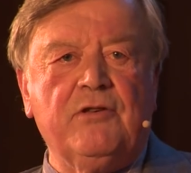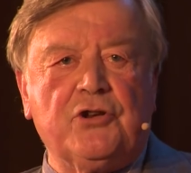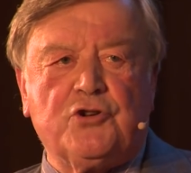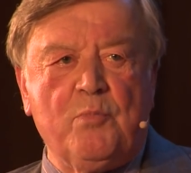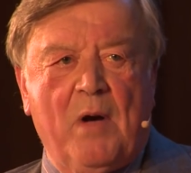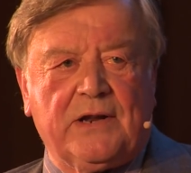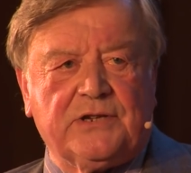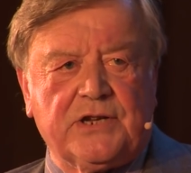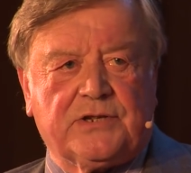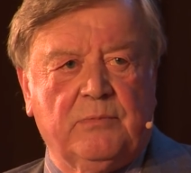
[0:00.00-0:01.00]
in the two-party
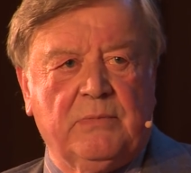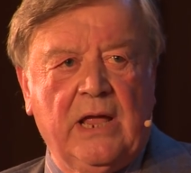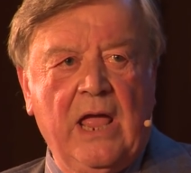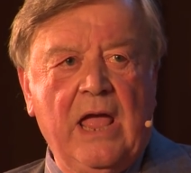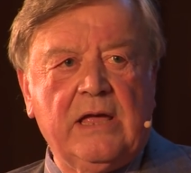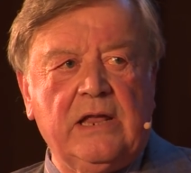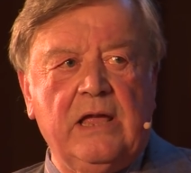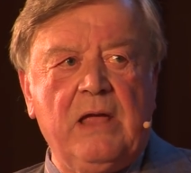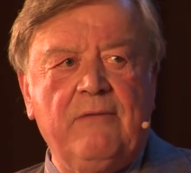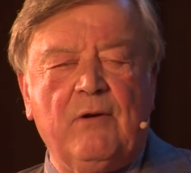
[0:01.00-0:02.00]
system.
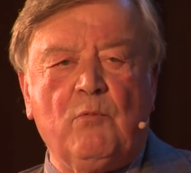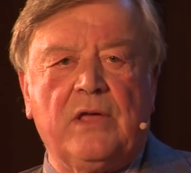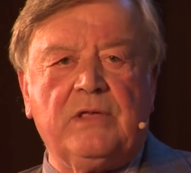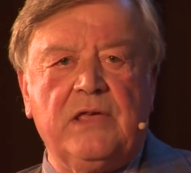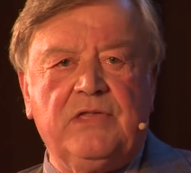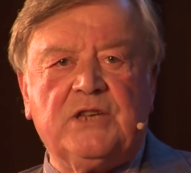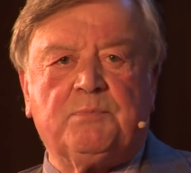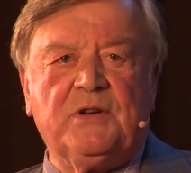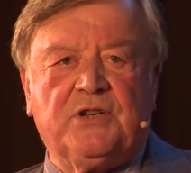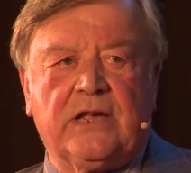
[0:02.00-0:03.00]
This
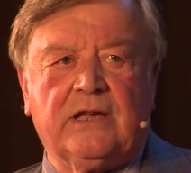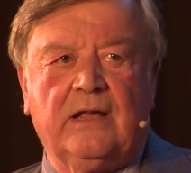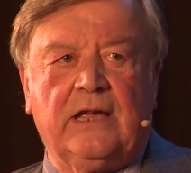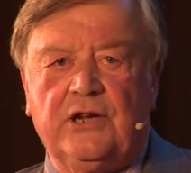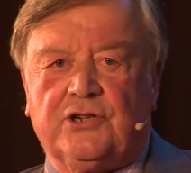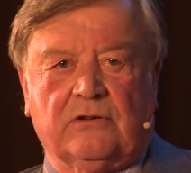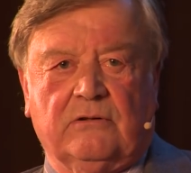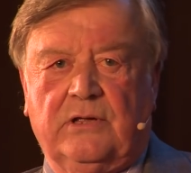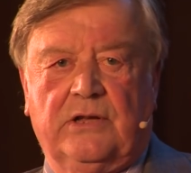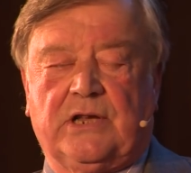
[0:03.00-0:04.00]
particular
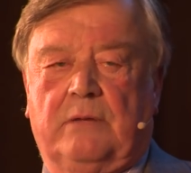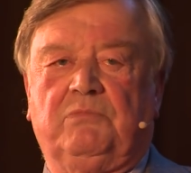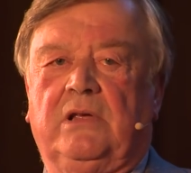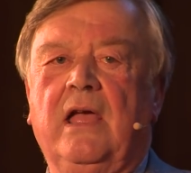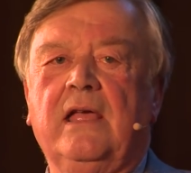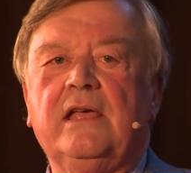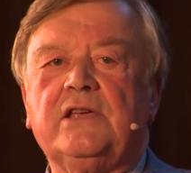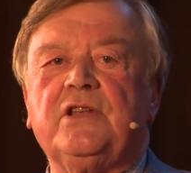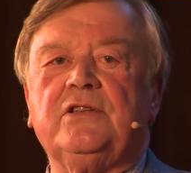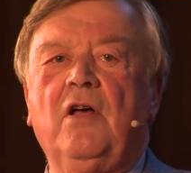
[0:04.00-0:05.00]
issue,
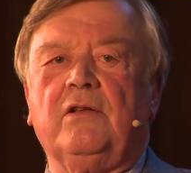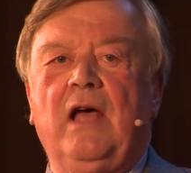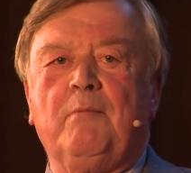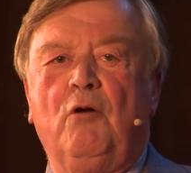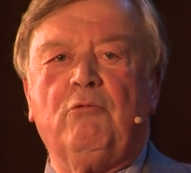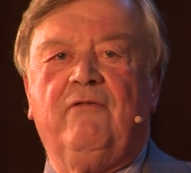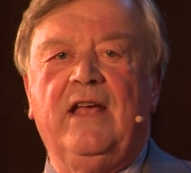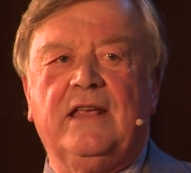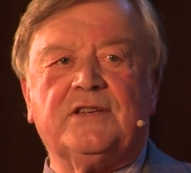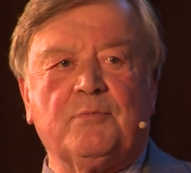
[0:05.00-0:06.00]
I'm not
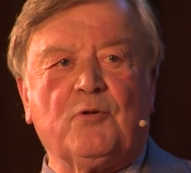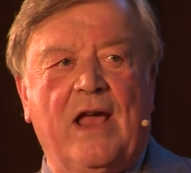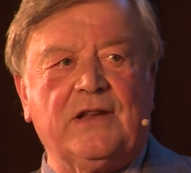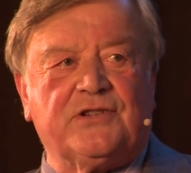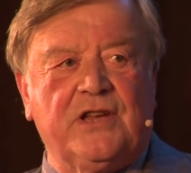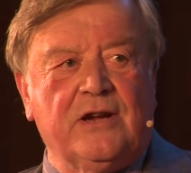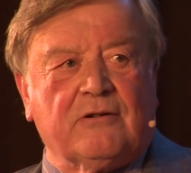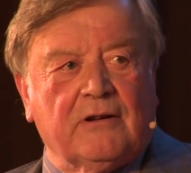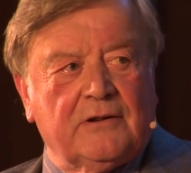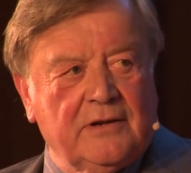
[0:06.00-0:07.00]
revealing some great
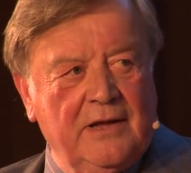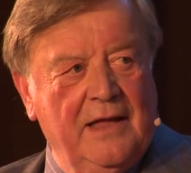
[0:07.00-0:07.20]
secret.